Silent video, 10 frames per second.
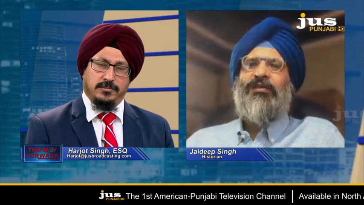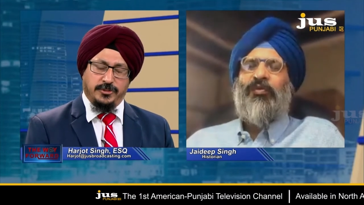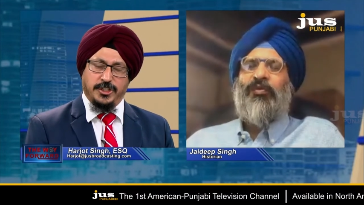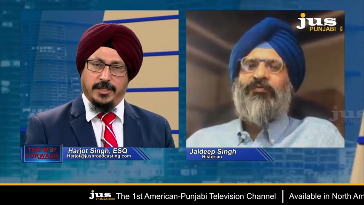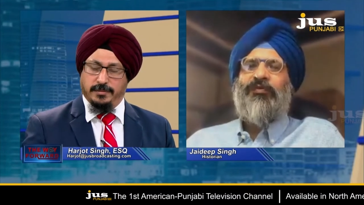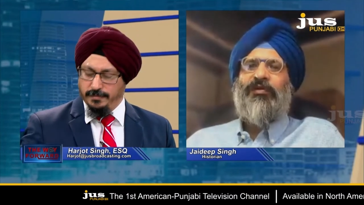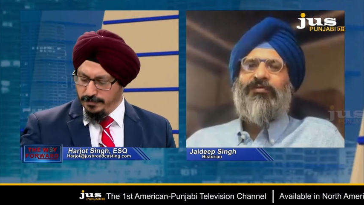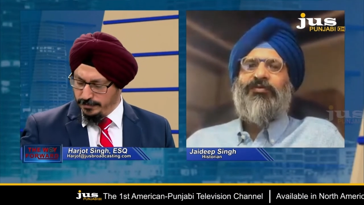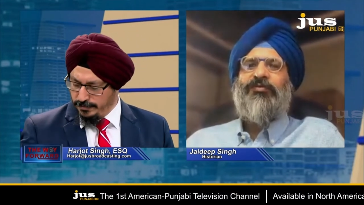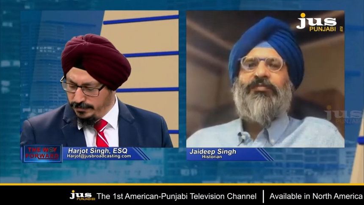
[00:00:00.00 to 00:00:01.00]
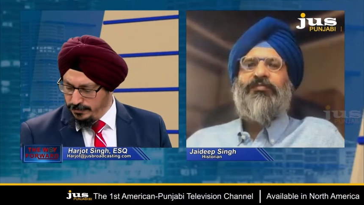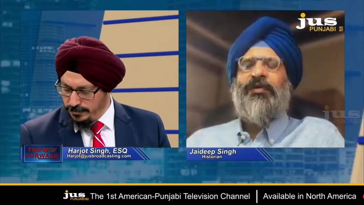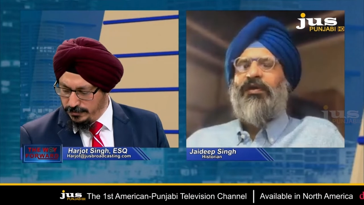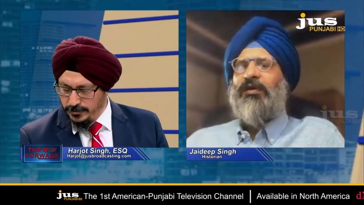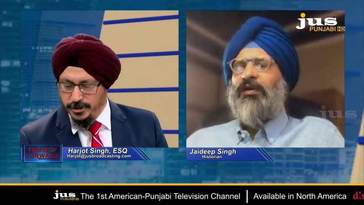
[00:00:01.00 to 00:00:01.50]
Speaker 1: the welfare system.
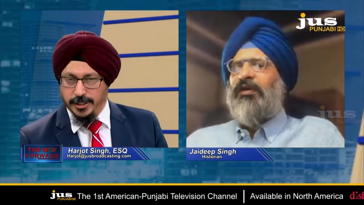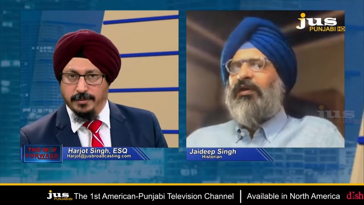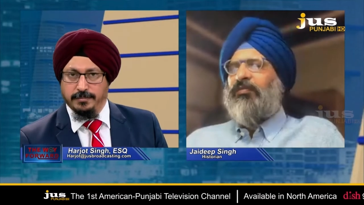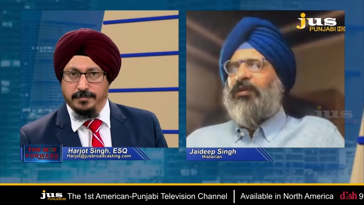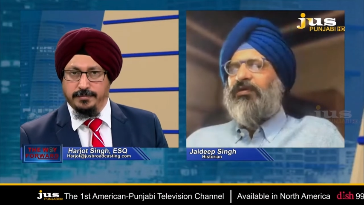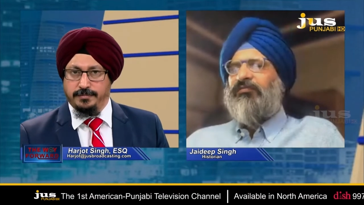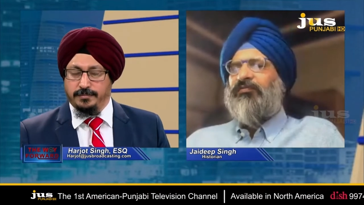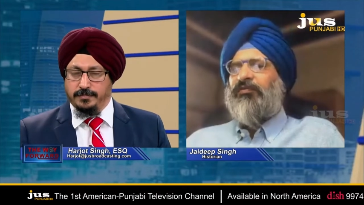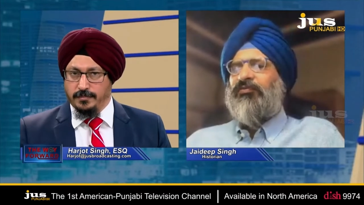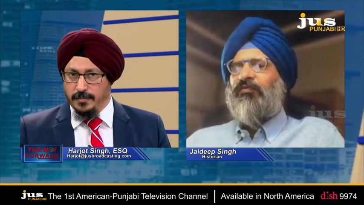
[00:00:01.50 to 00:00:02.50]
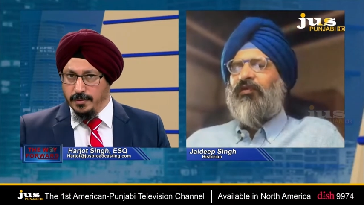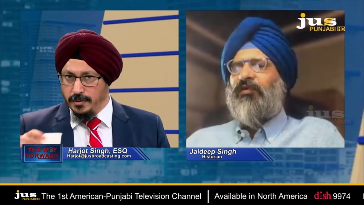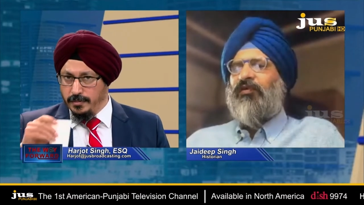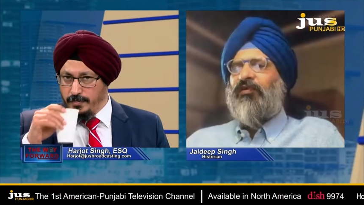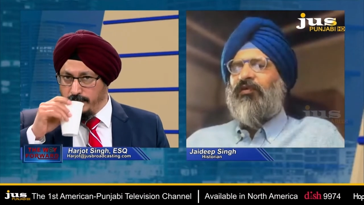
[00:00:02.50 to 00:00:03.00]
G. Because first of
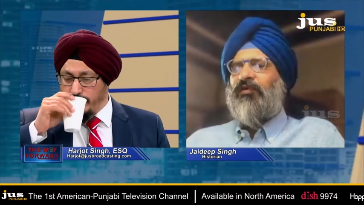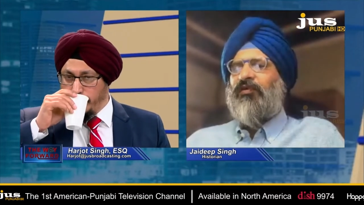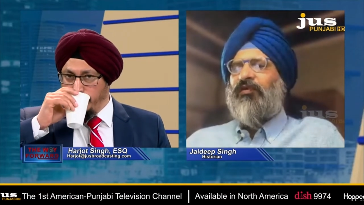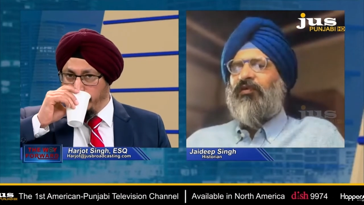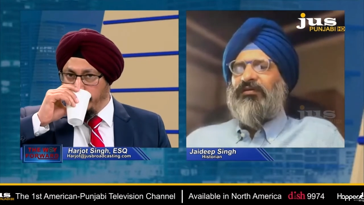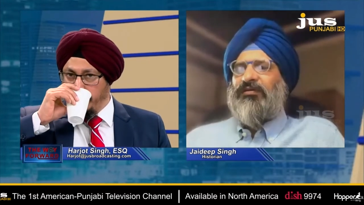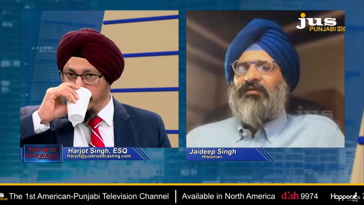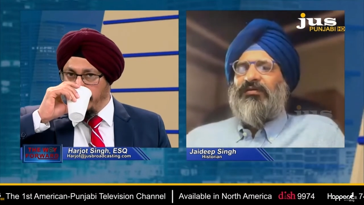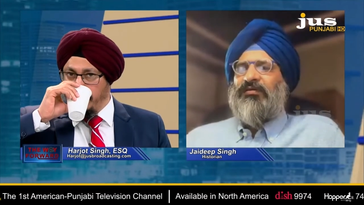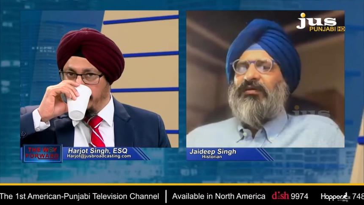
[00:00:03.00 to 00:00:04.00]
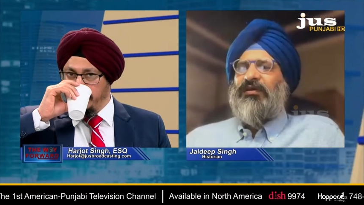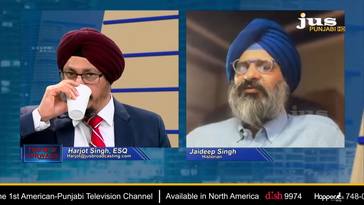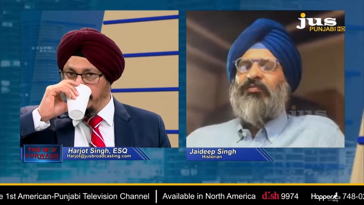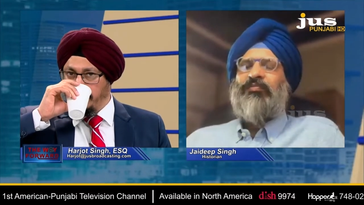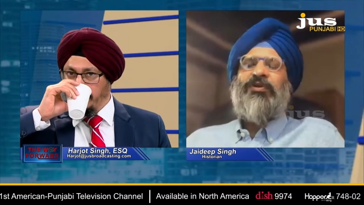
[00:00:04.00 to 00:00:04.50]
all,
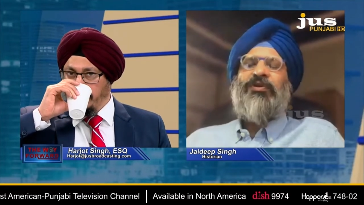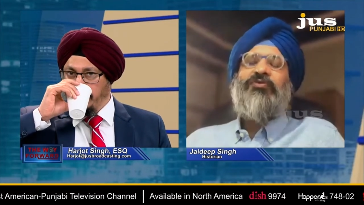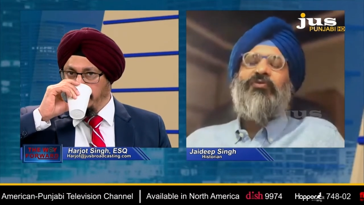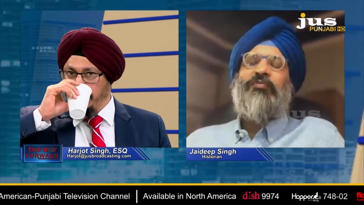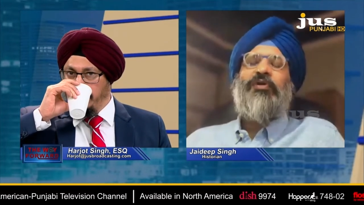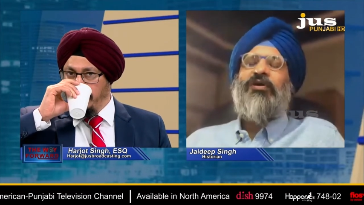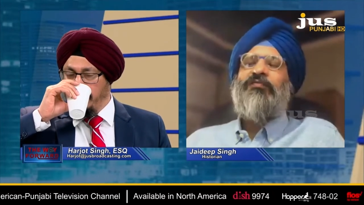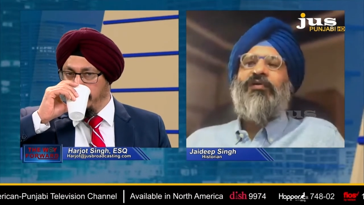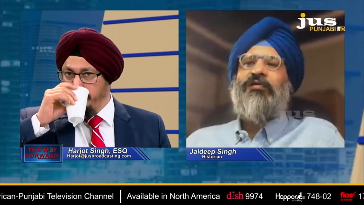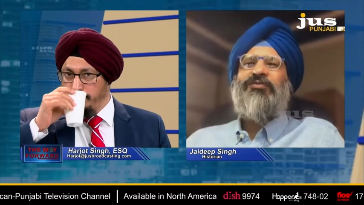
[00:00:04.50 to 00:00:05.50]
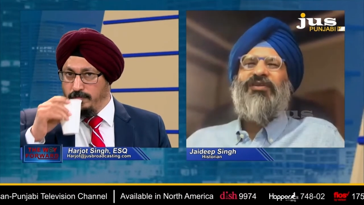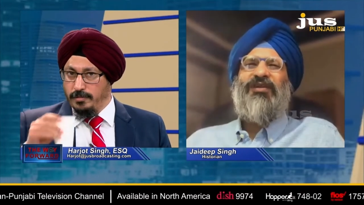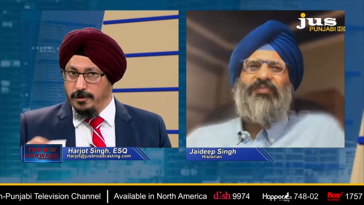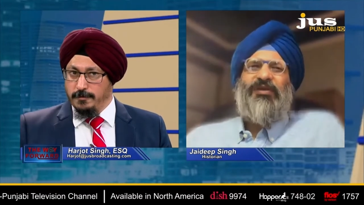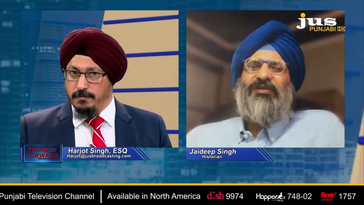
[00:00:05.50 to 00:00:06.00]
it's a minuscule part of our
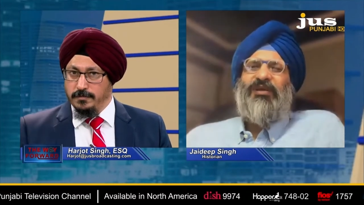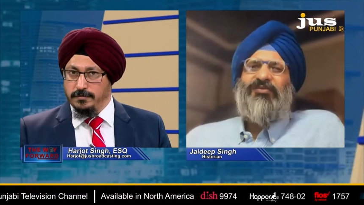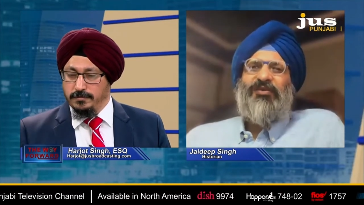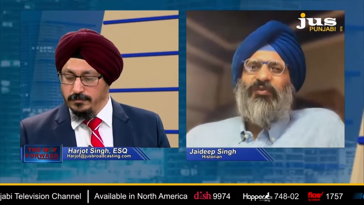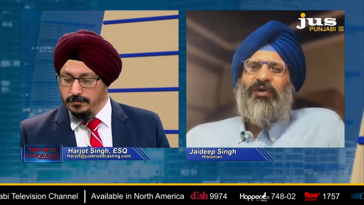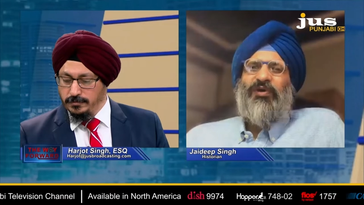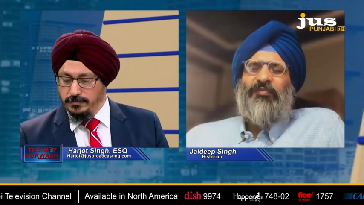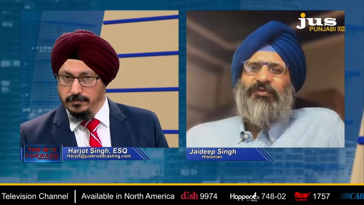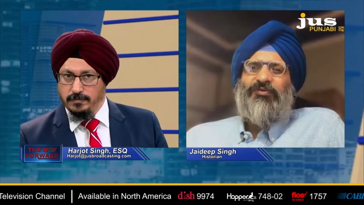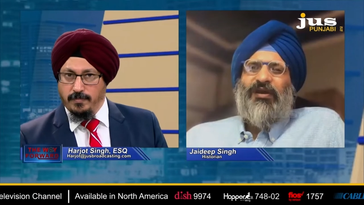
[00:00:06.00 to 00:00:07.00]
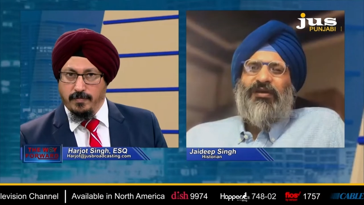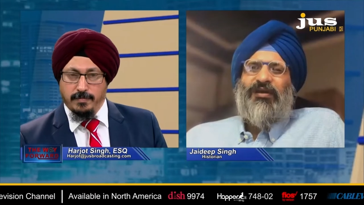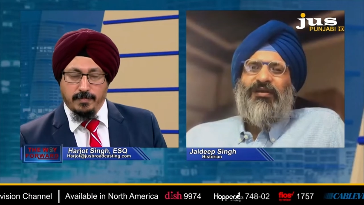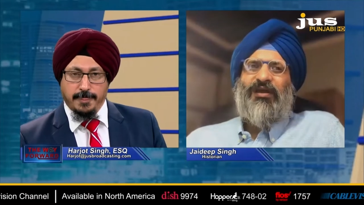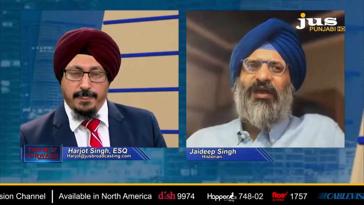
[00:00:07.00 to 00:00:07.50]
GDP. It's less than one percent,
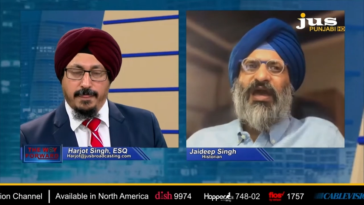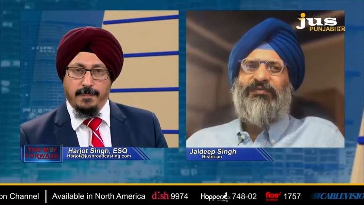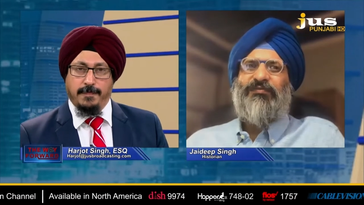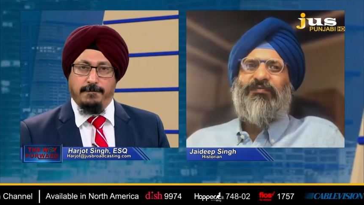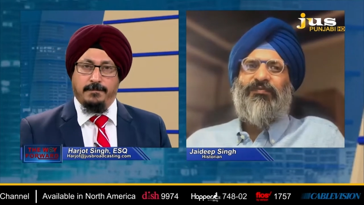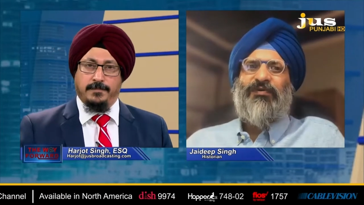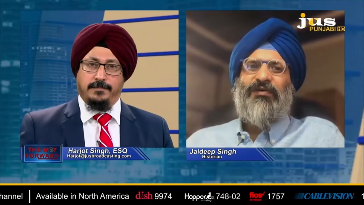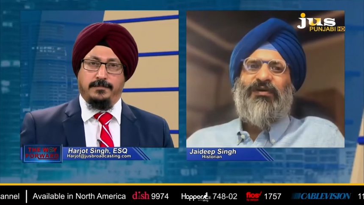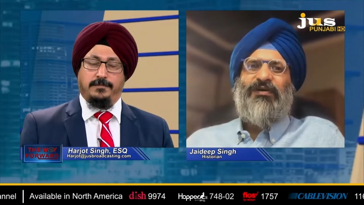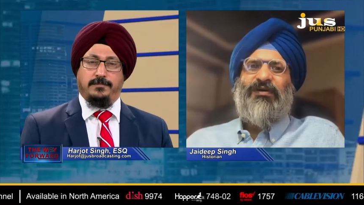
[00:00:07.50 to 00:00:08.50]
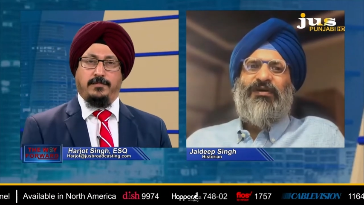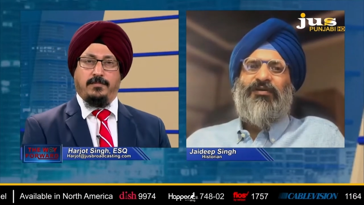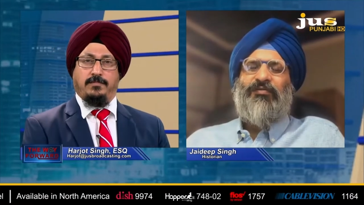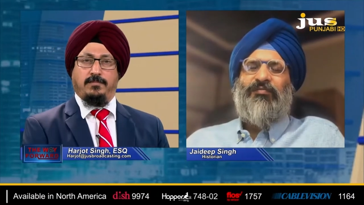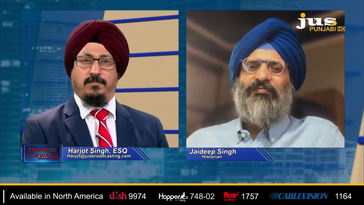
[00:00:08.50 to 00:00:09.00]
and like half of,
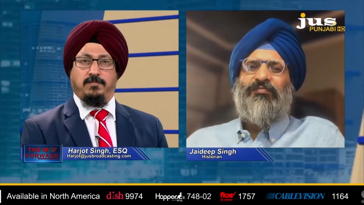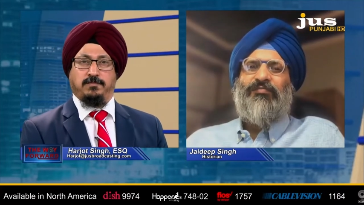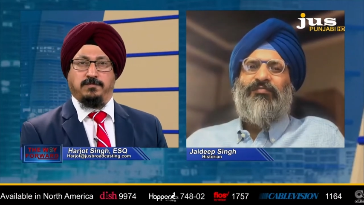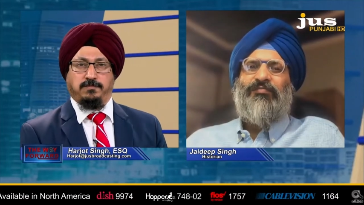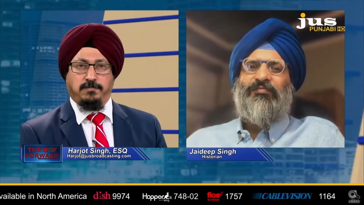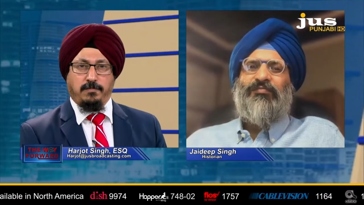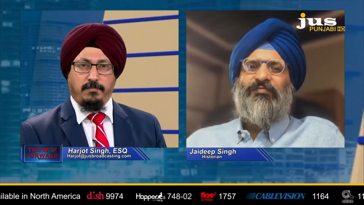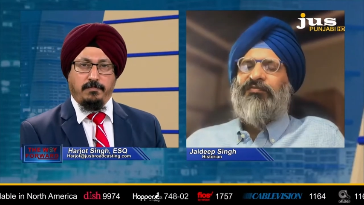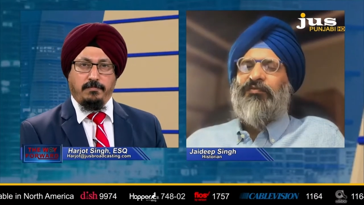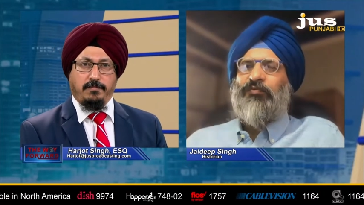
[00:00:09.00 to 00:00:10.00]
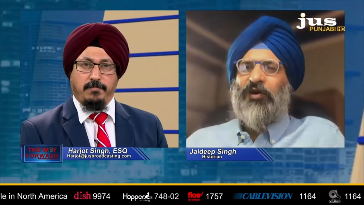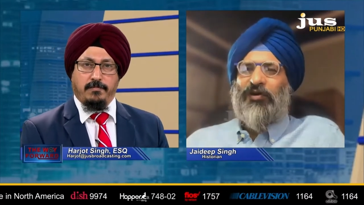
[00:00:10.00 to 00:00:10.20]
you know, more than half of what